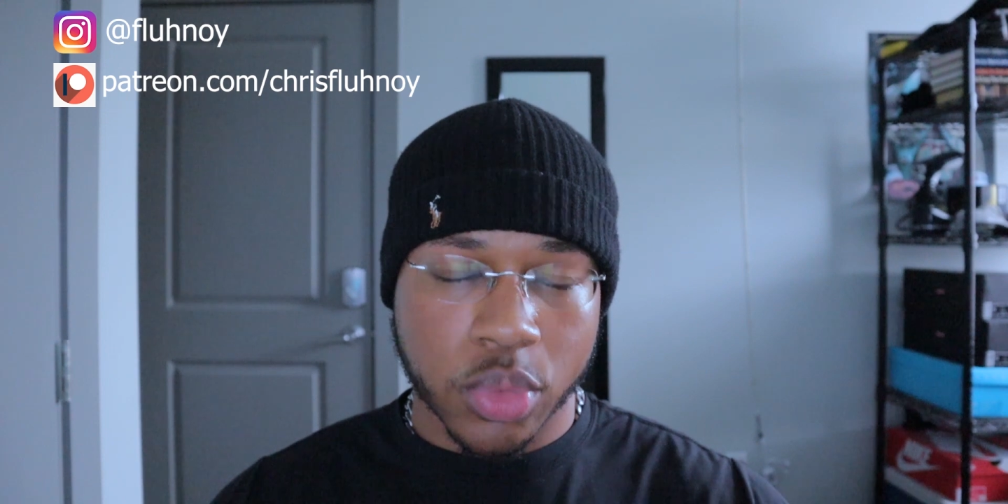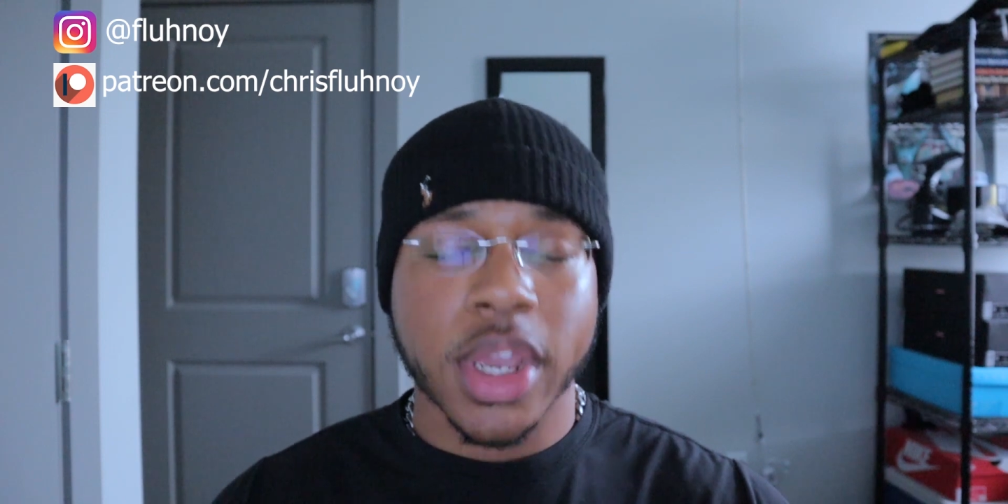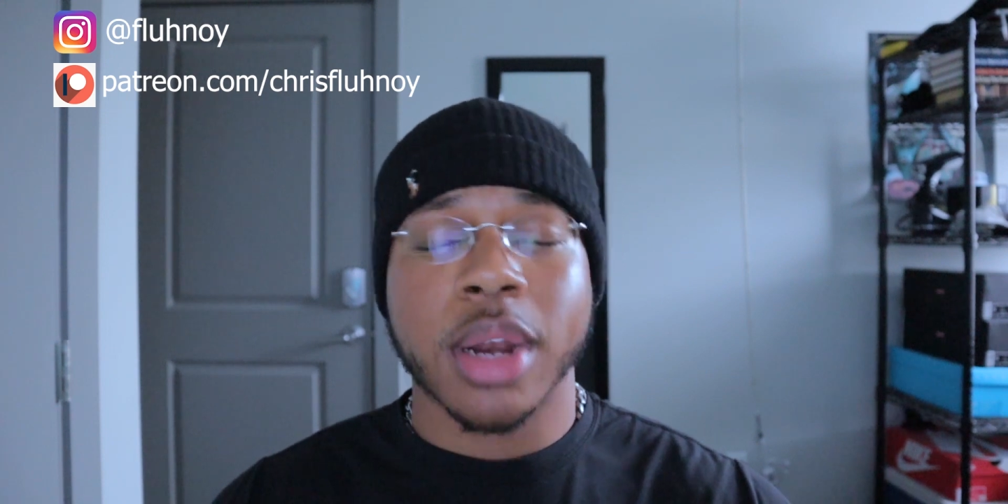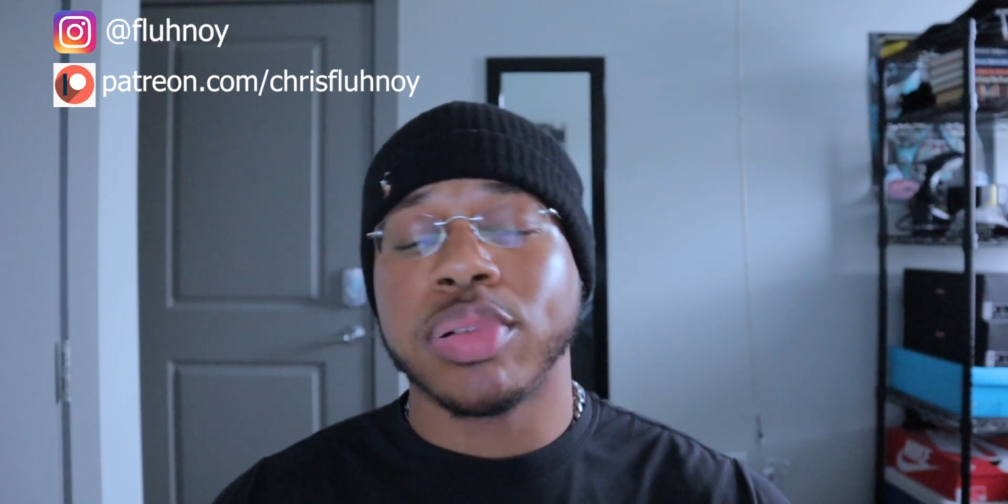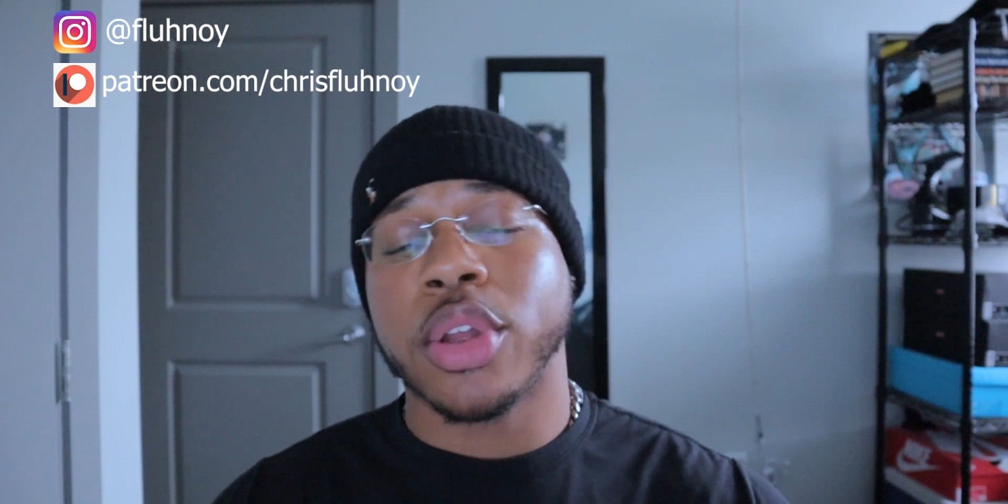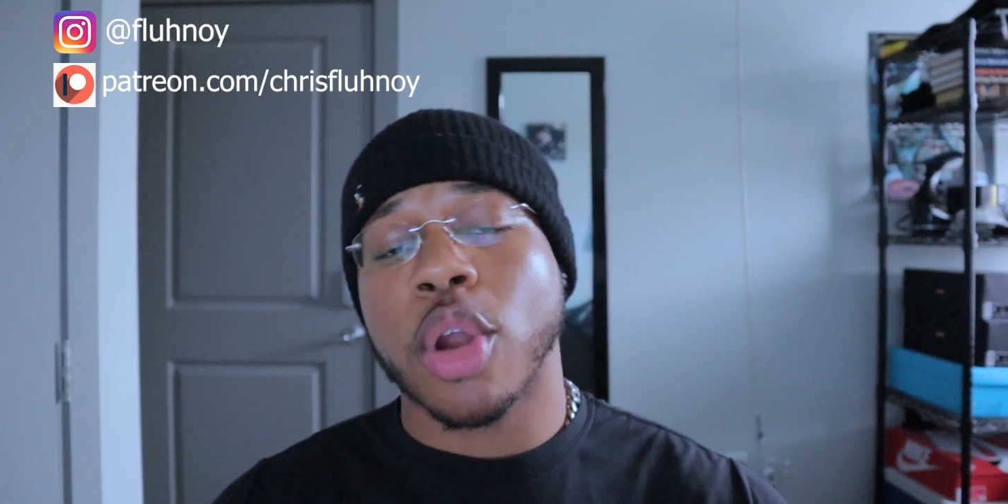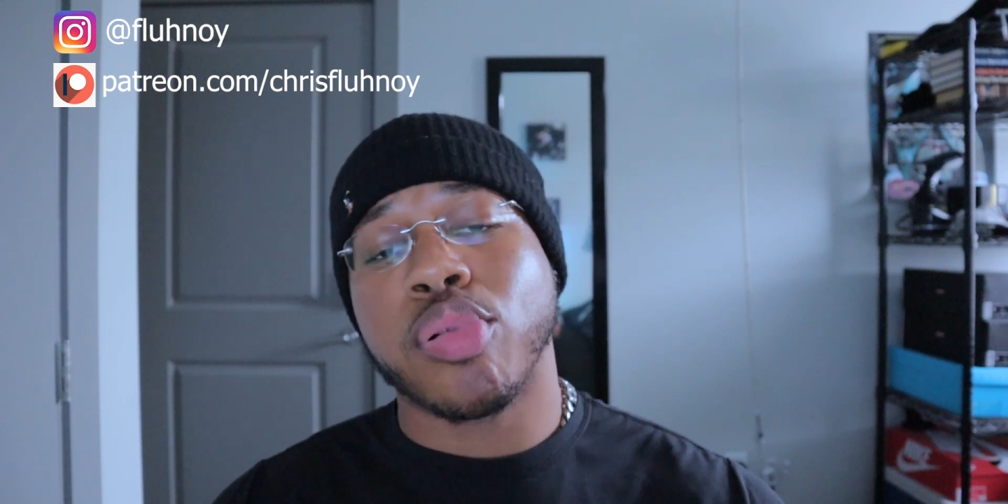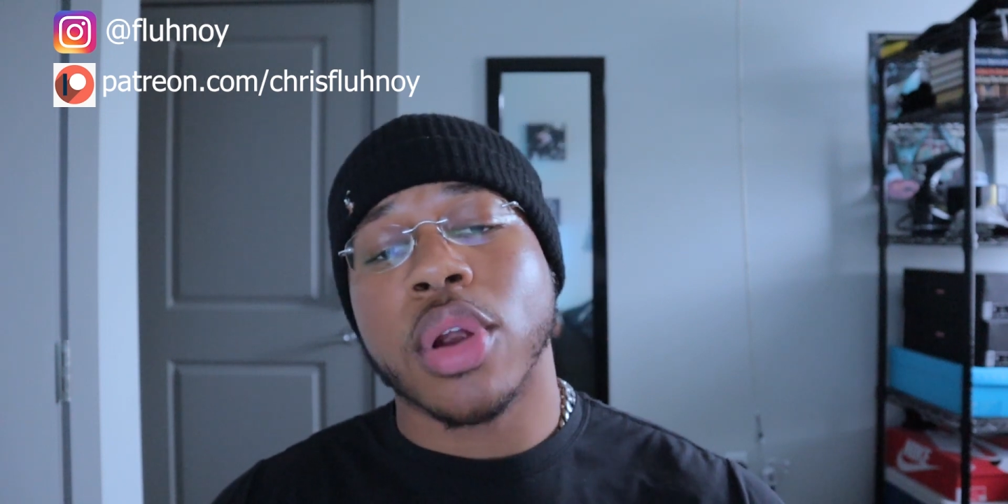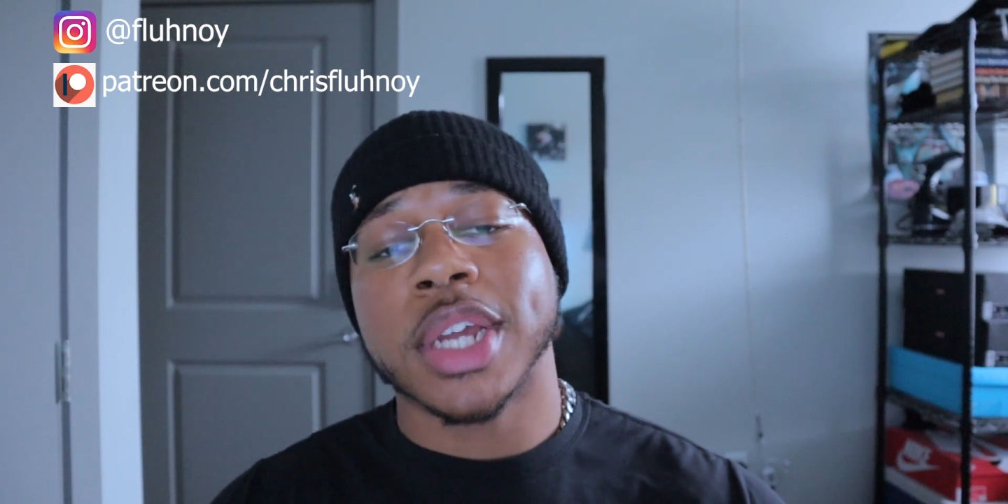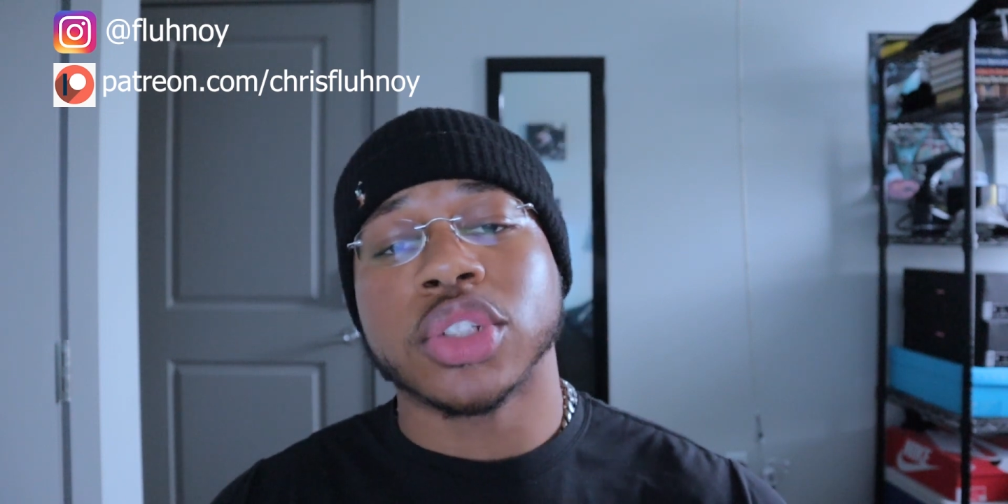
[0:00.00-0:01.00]
We gotta play our
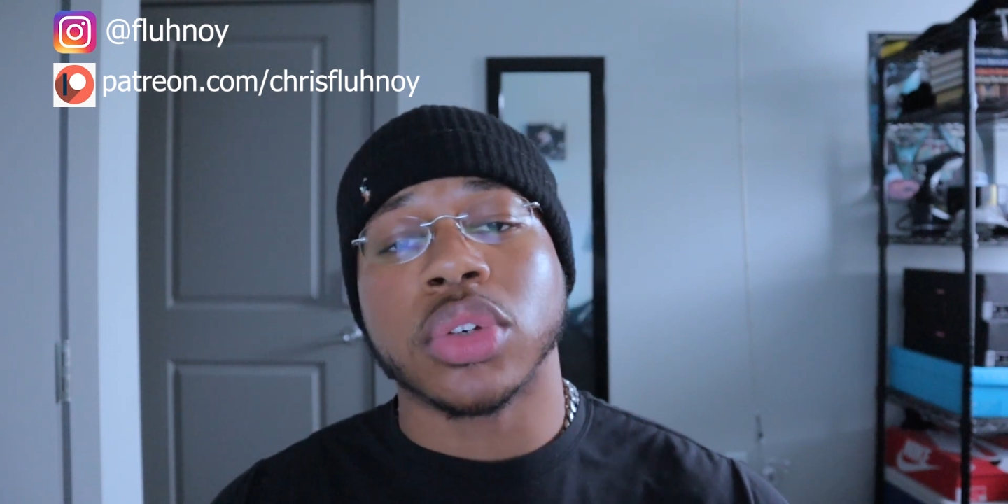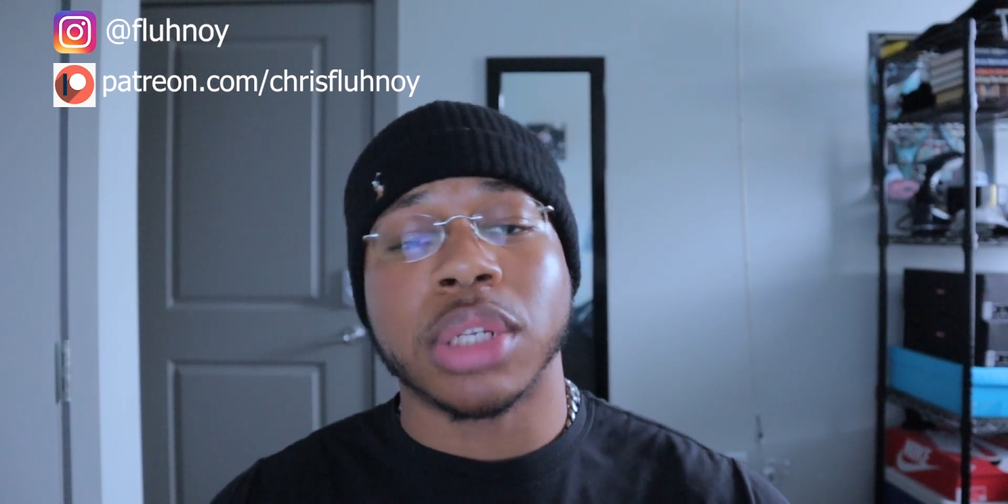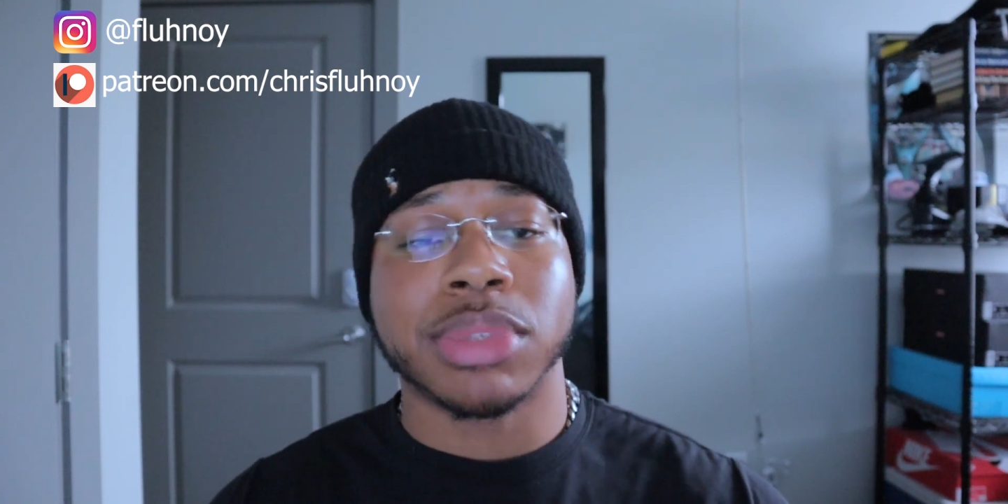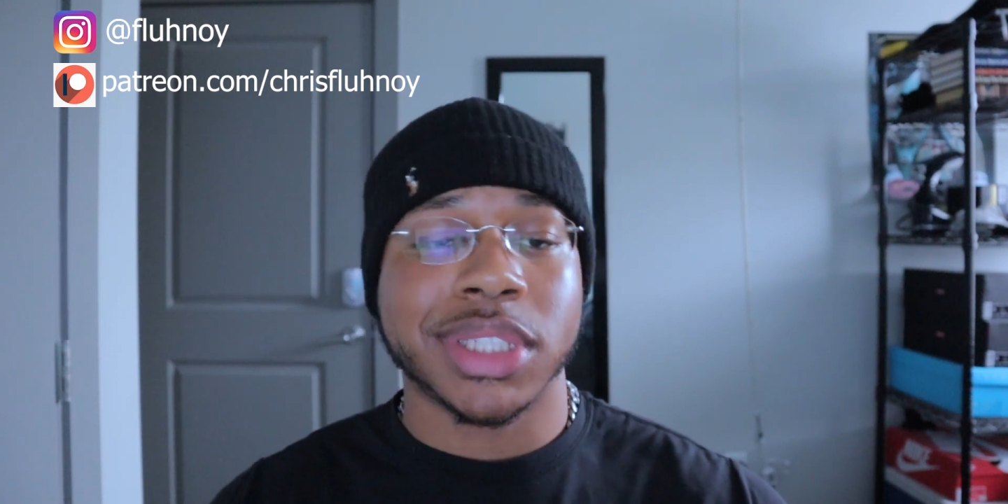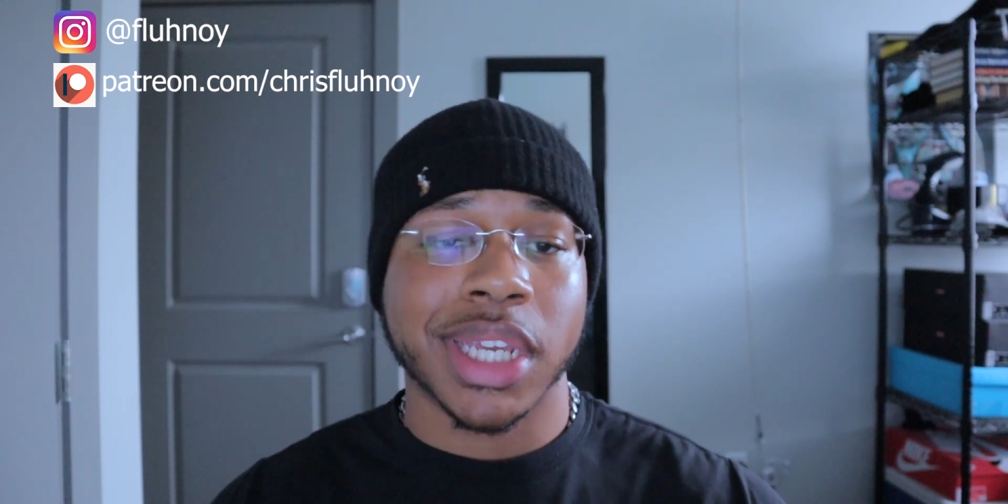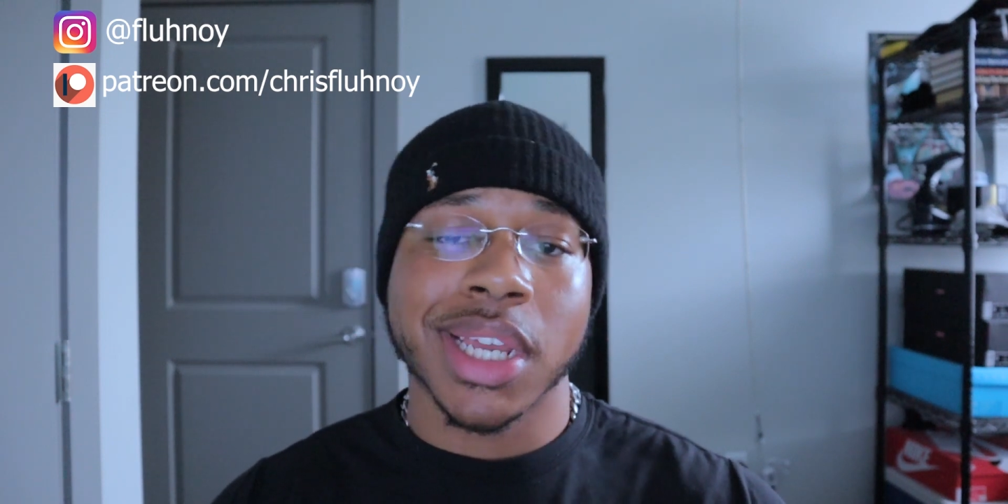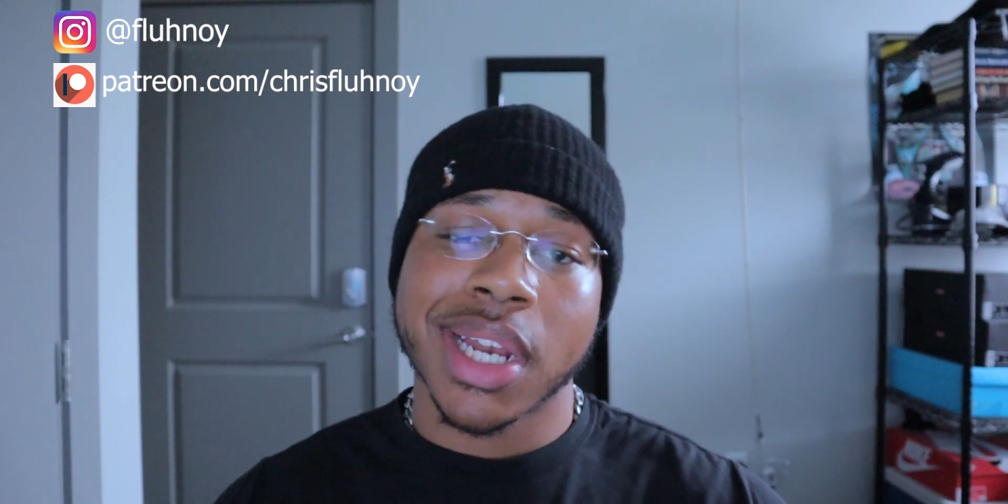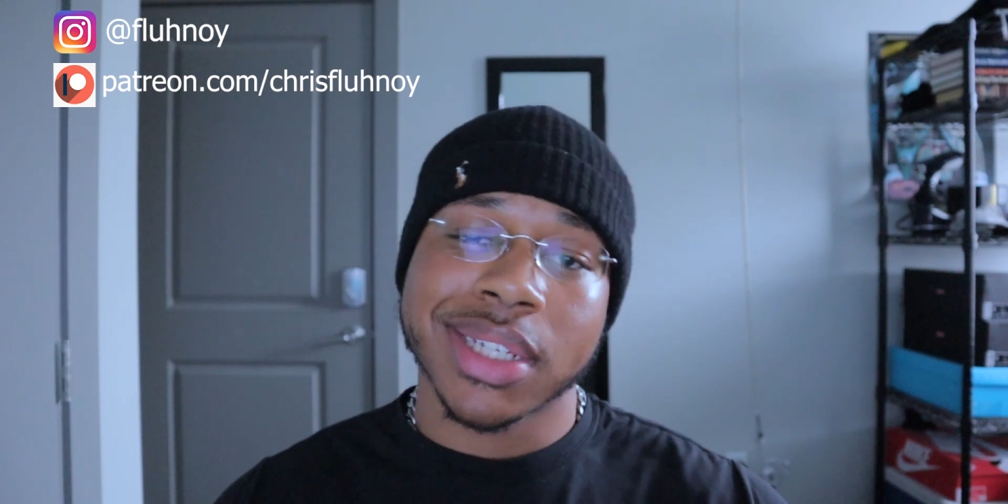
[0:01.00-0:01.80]
part. That's all I'm gonna say.